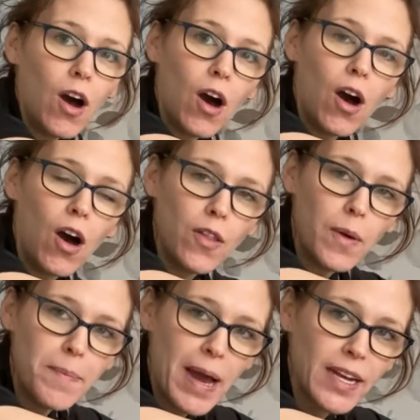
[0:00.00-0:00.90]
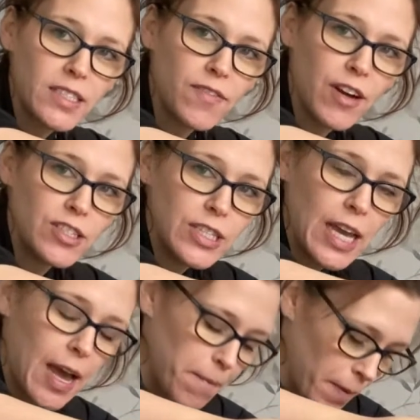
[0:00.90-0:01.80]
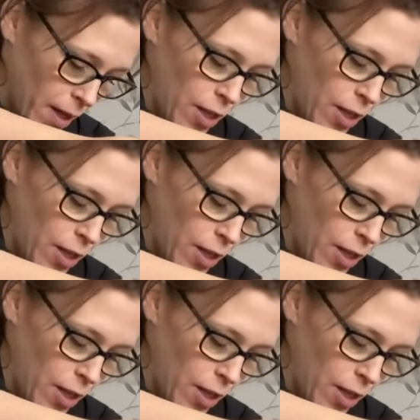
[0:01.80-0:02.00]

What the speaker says: all the way back as far as you can.